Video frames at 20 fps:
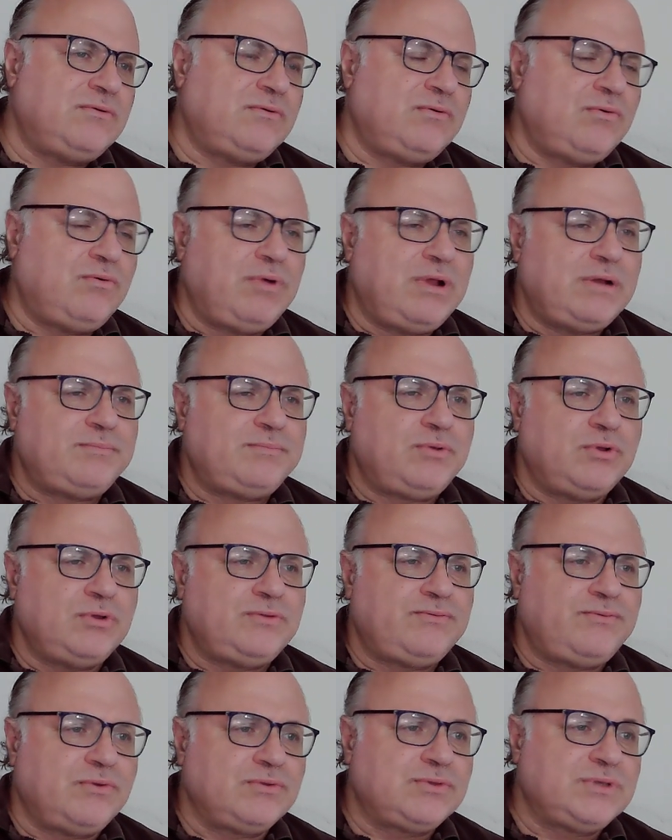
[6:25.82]

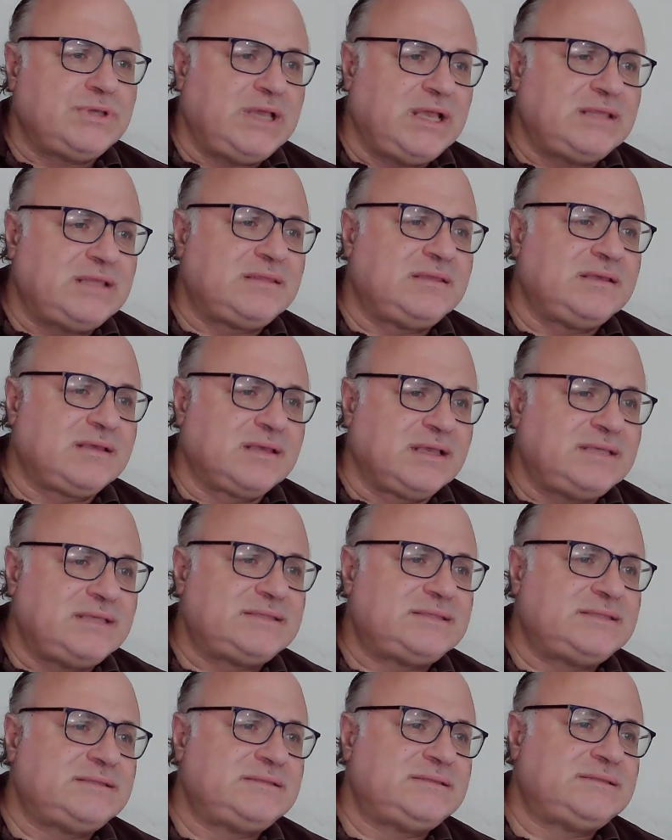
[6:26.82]
1.48
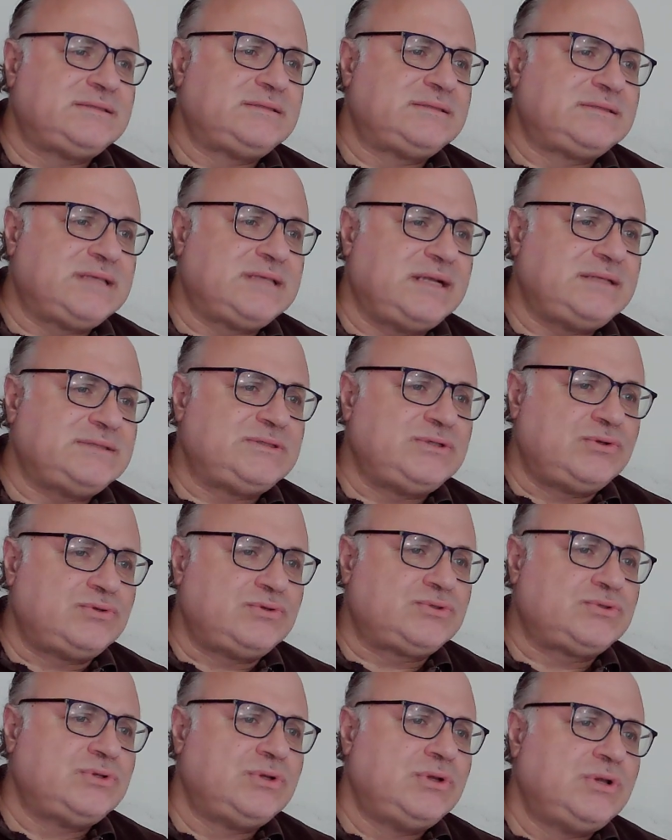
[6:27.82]
degrees
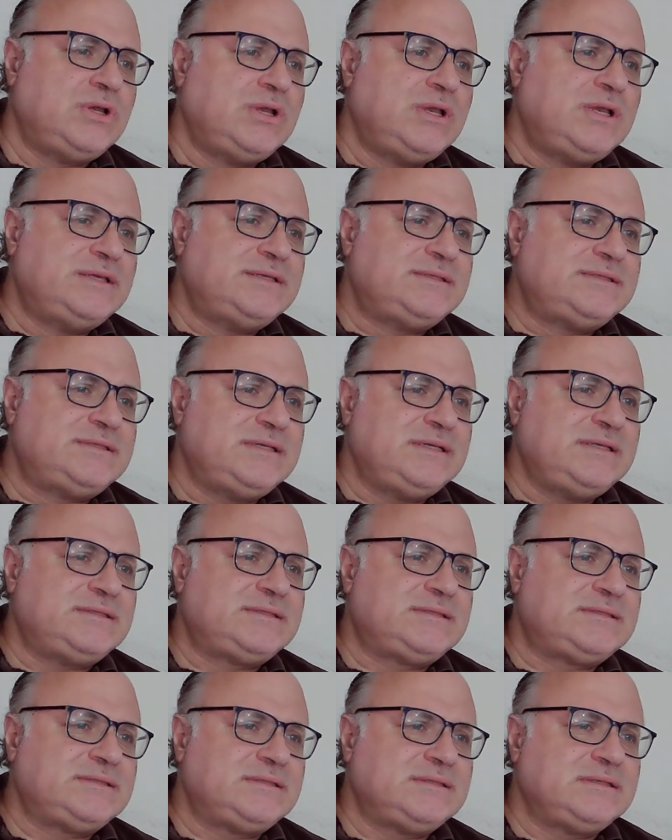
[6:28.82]
Celsius
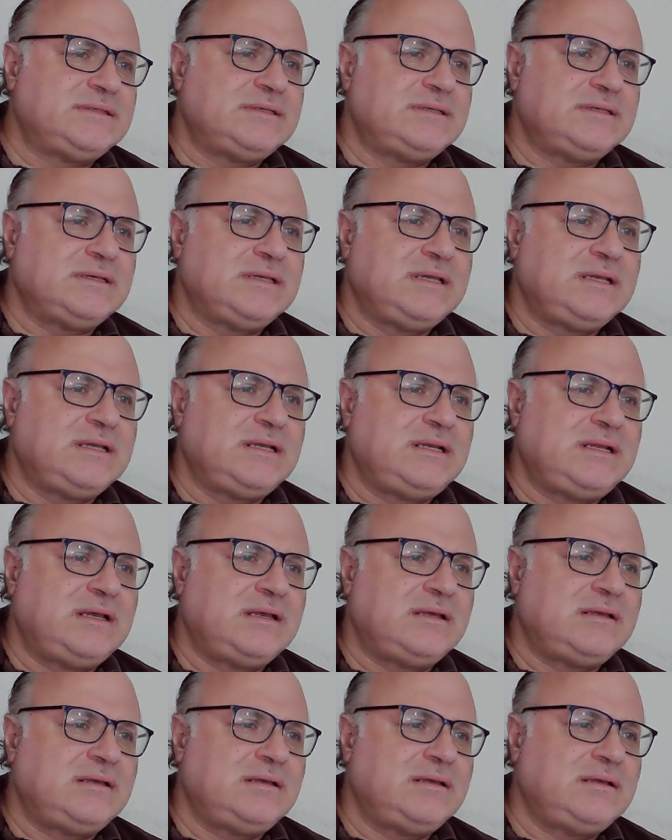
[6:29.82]
since
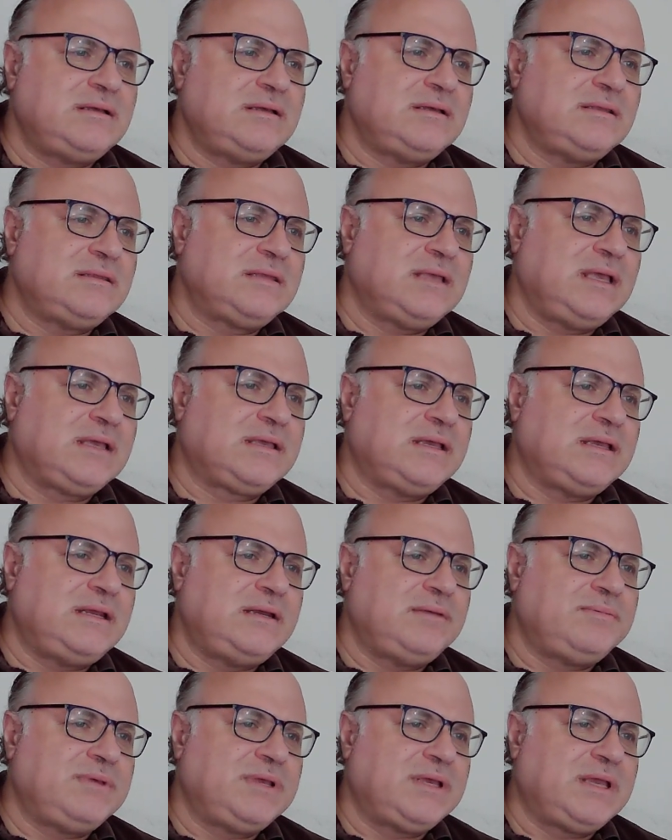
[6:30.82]
regular tracking
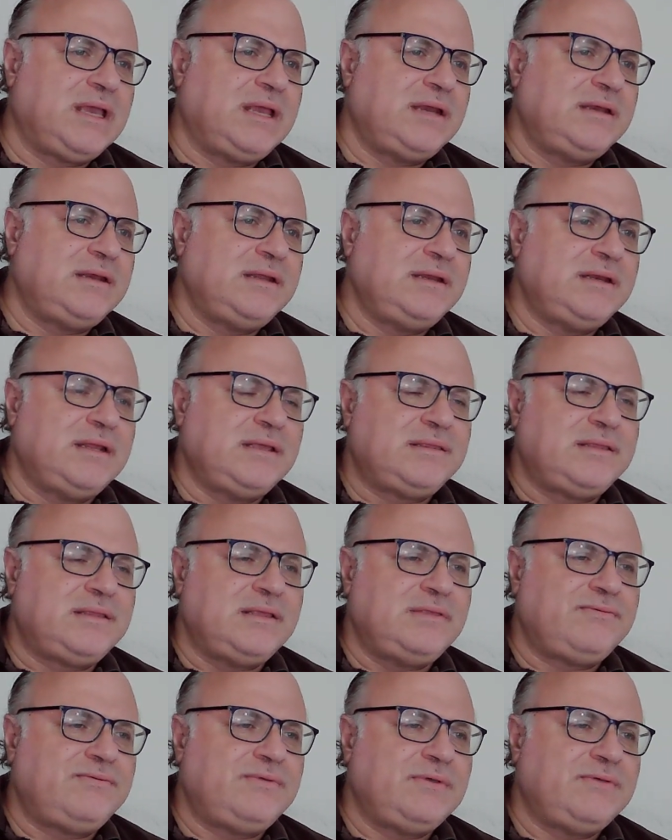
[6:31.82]
began in
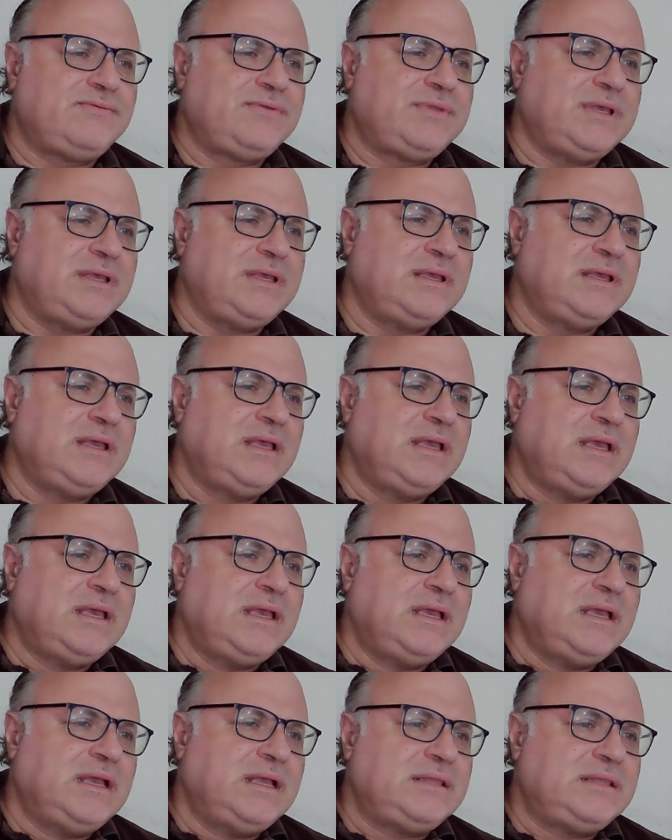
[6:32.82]
1850.
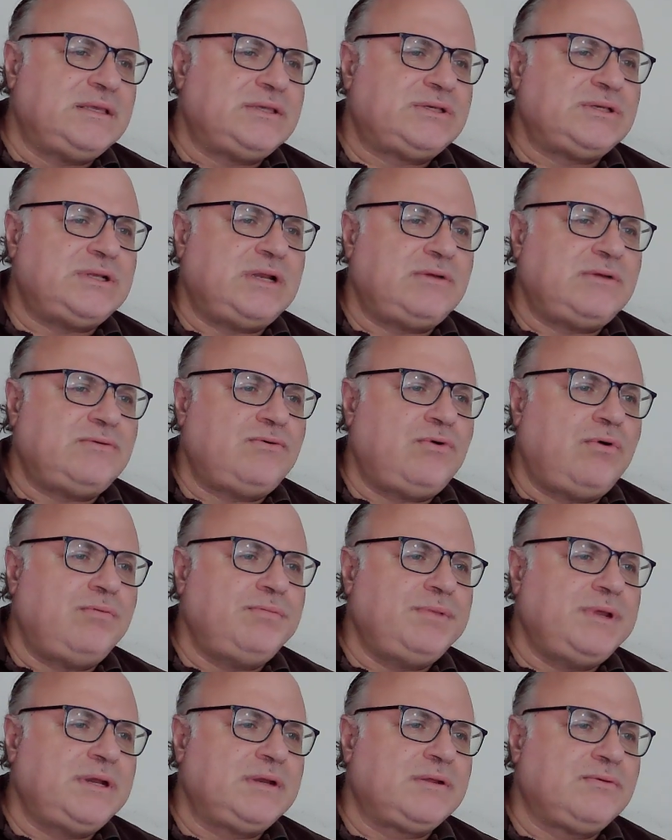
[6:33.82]
Additional
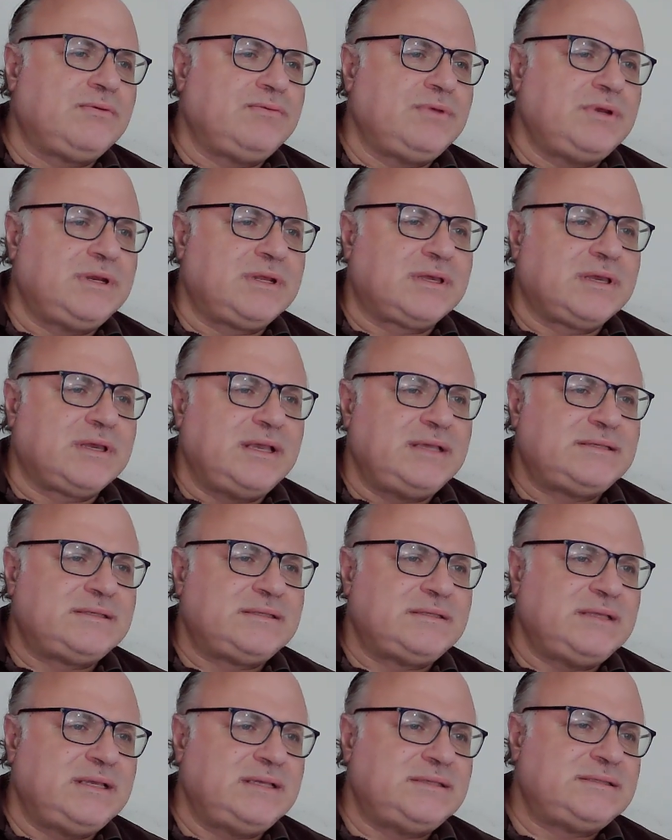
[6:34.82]
warming will increase
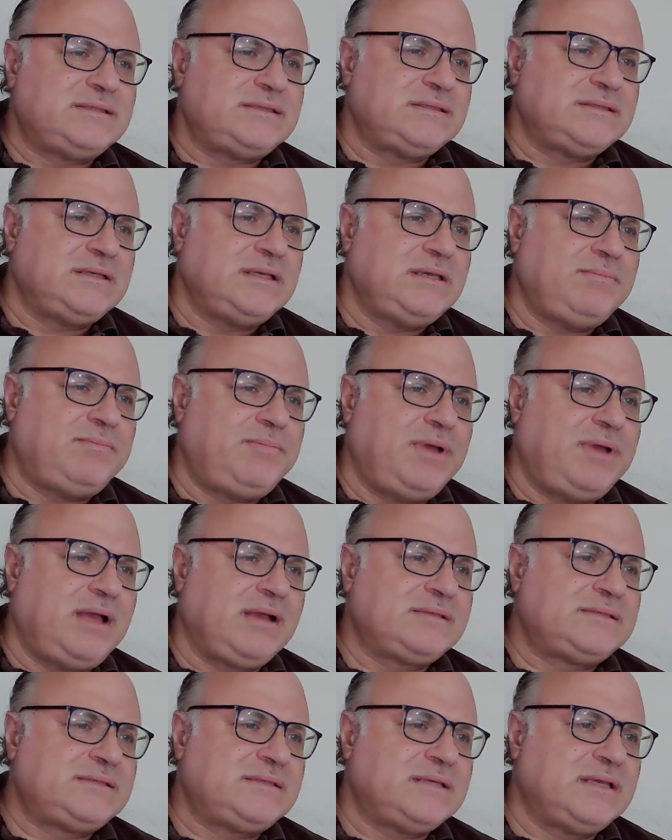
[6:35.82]
these
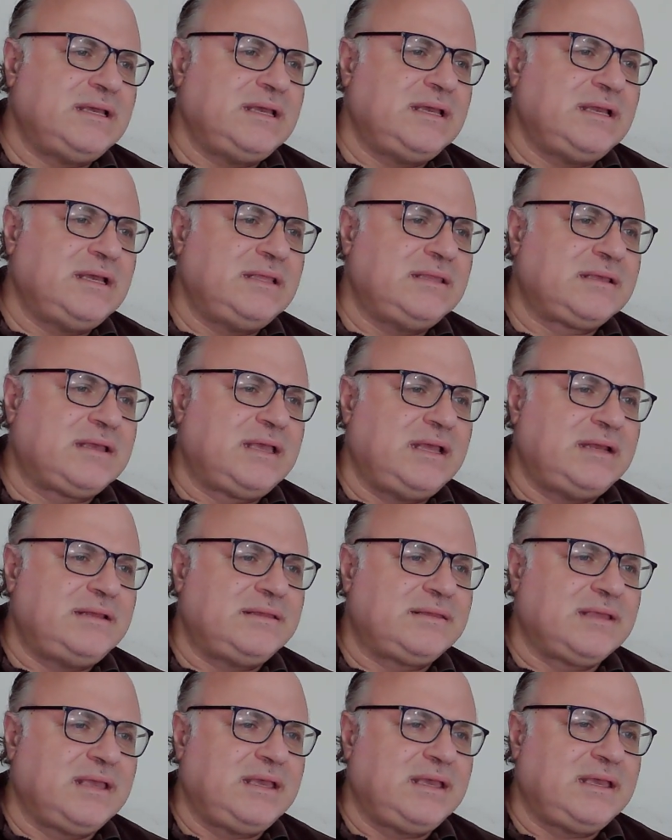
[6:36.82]
impacts and can
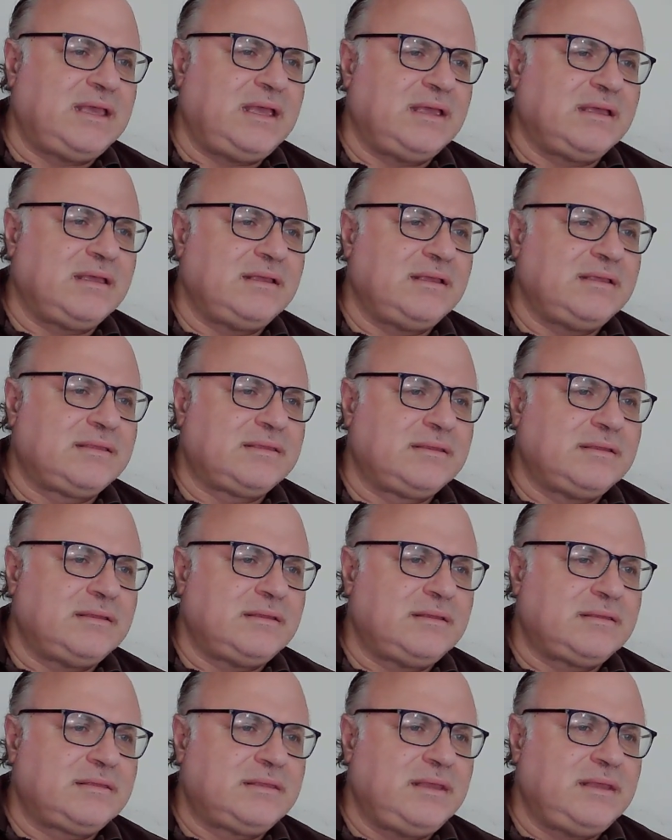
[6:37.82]
trigger
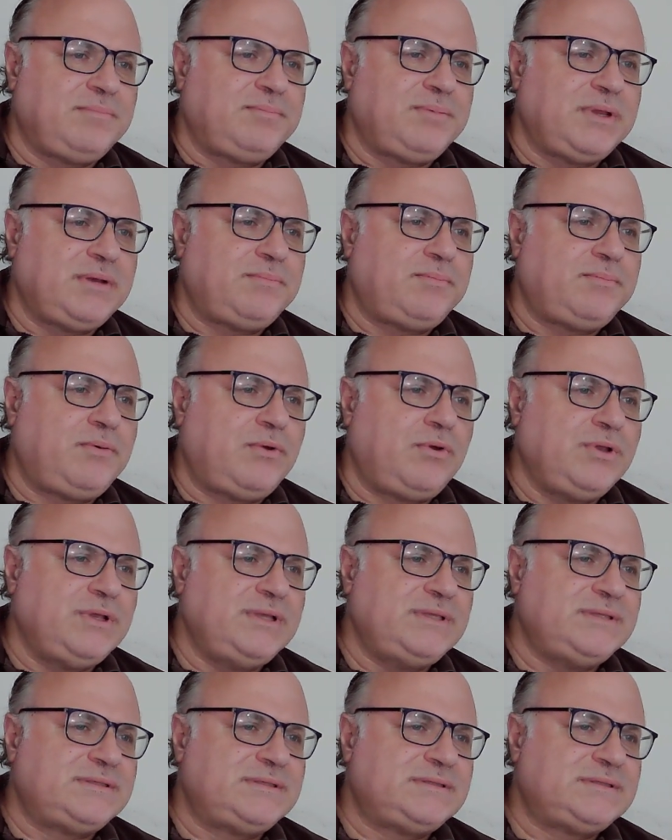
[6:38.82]
tipping
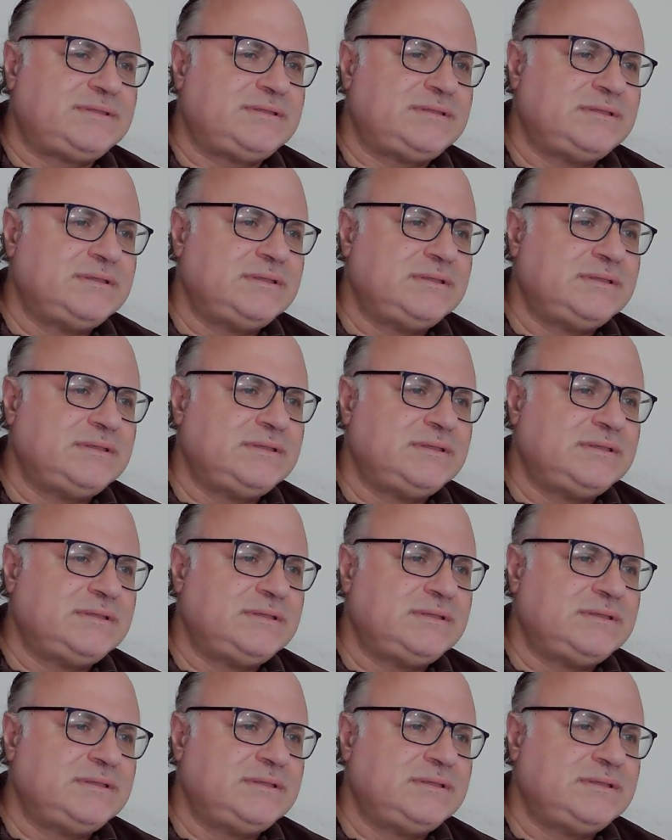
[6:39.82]
points,